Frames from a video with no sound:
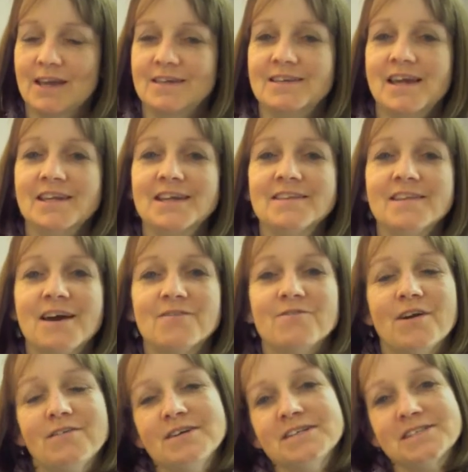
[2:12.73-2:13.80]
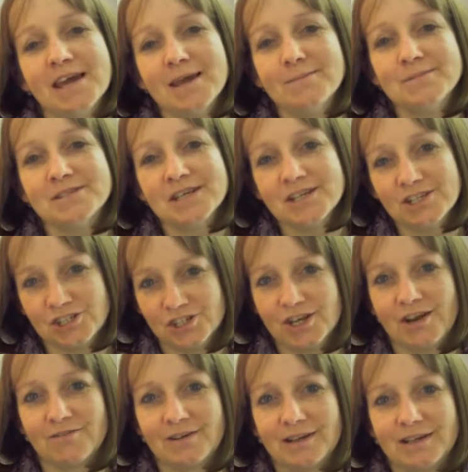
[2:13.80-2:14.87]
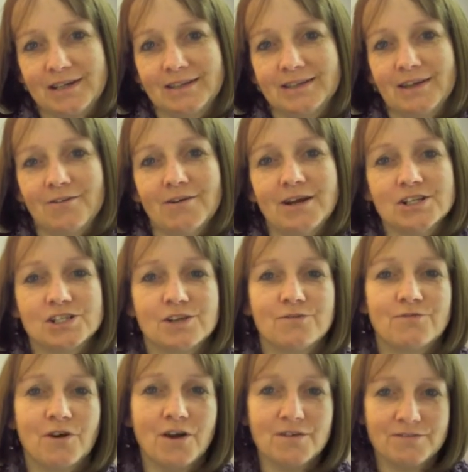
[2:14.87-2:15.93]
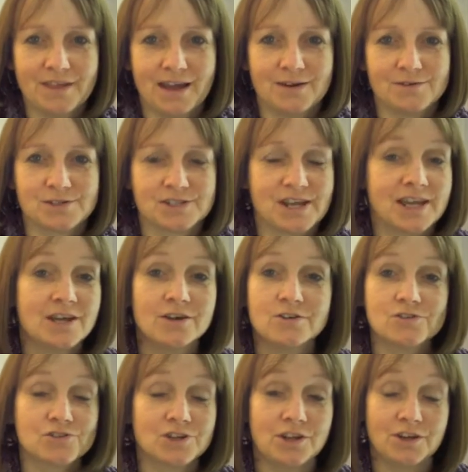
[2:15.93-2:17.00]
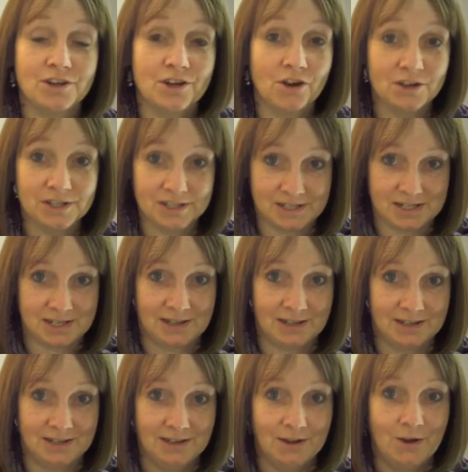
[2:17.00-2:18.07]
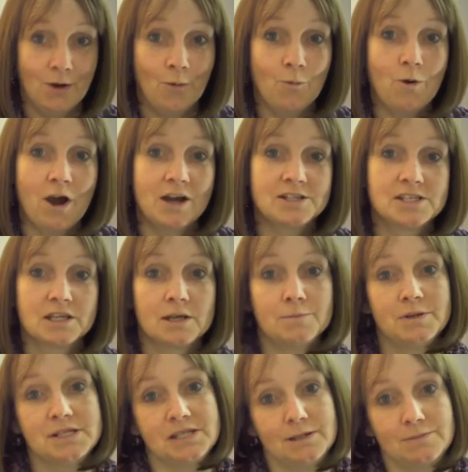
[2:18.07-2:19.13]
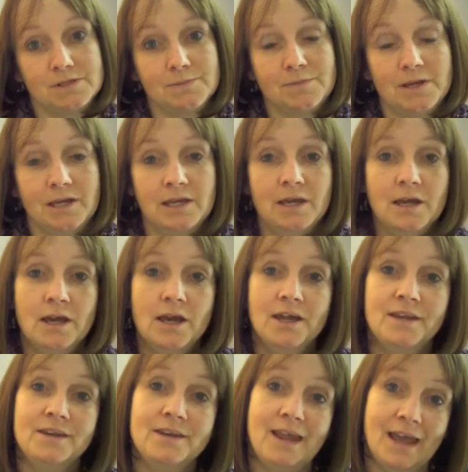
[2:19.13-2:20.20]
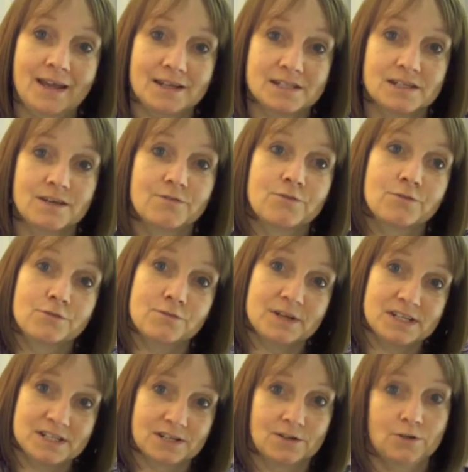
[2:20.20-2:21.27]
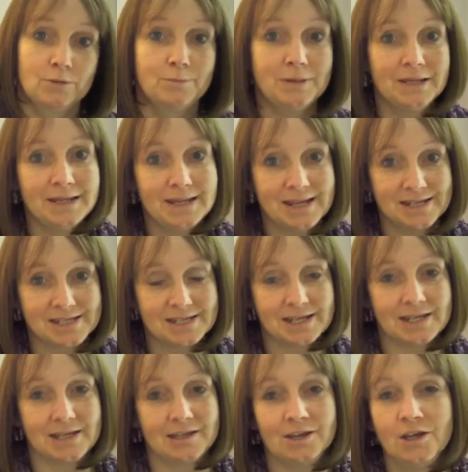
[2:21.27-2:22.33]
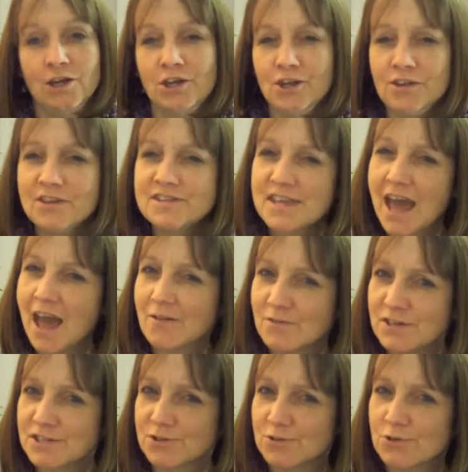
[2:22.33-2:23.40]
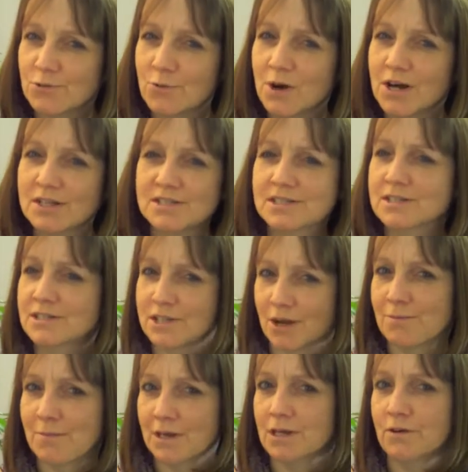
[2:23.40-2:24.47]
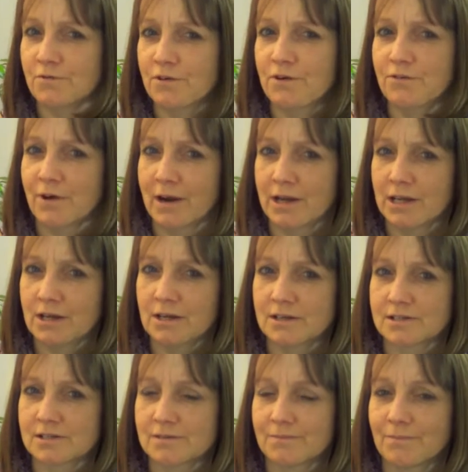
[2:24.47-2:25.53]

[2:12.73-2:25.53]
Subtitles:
Yet in that very same dictionary, there are actually 5,890 words that can be deemed to be negative, critical, belittling. You know, those heavy sort of words that don't make you feel very good.